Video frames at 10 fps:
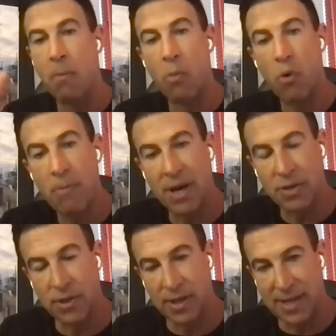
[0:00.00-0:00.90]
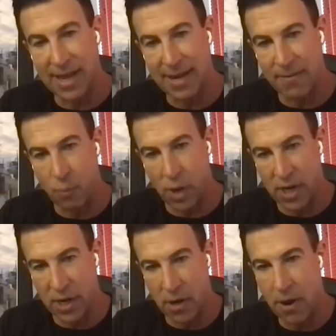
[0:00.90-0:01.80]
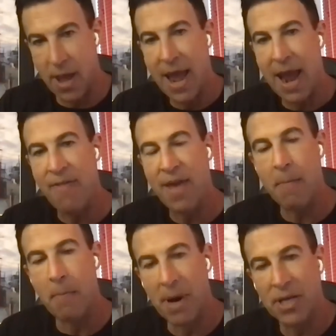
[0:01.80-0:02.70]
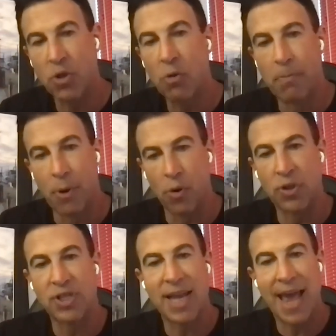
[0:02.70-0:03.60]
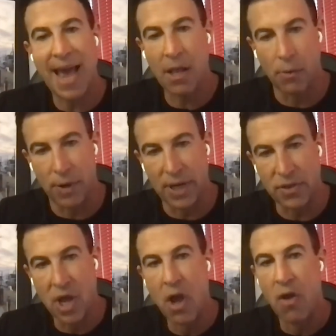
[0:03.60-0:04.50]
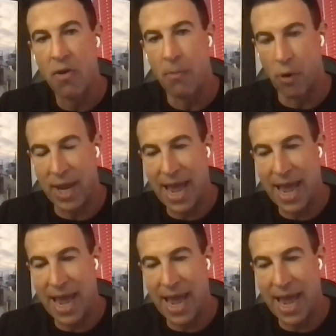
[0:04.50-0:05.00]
more muscle at the end of one year. And that muscle burns calories. The more